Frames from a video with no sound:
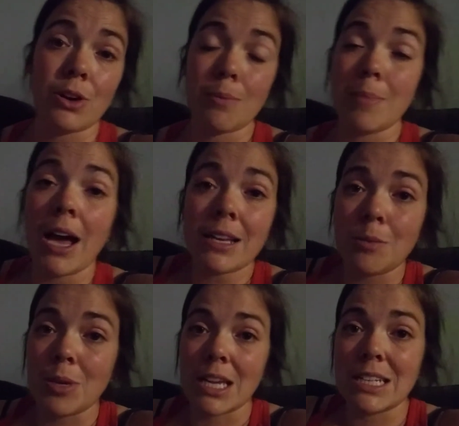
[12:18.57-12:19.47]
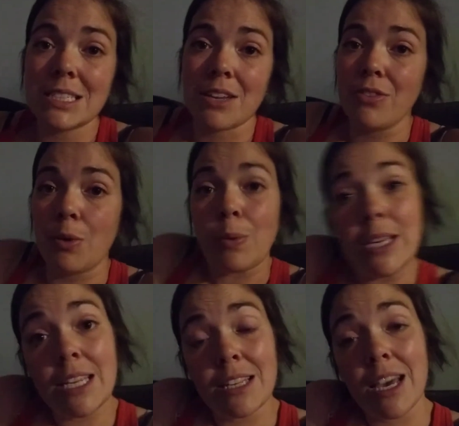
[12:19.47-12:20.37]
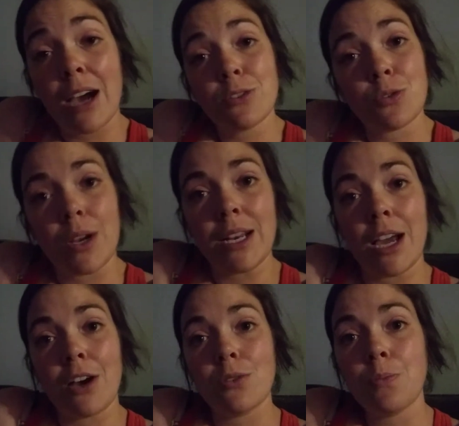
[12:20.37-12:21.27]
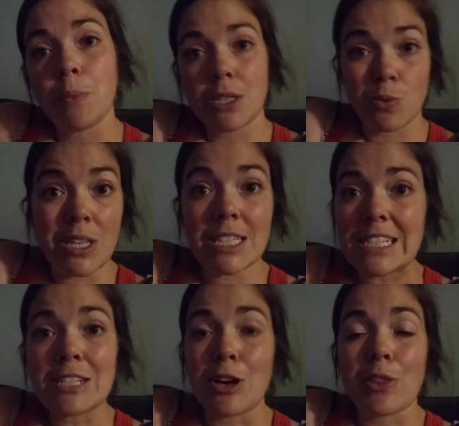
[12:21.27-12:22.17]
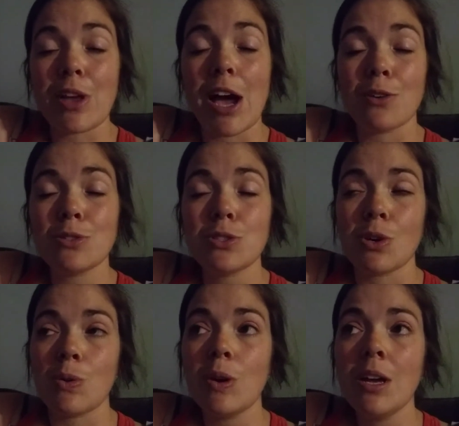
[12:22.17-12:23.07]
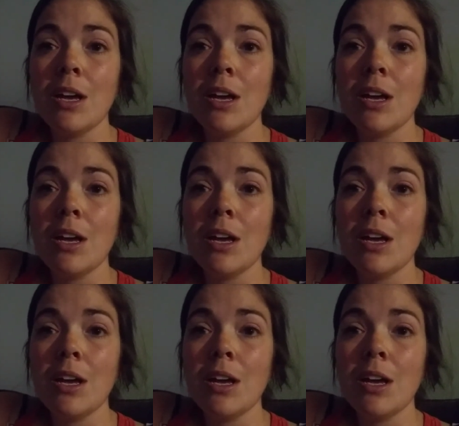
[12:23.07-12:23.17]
I'm not keeping any stuff that we need in the house right now because we need to clear out the house. So,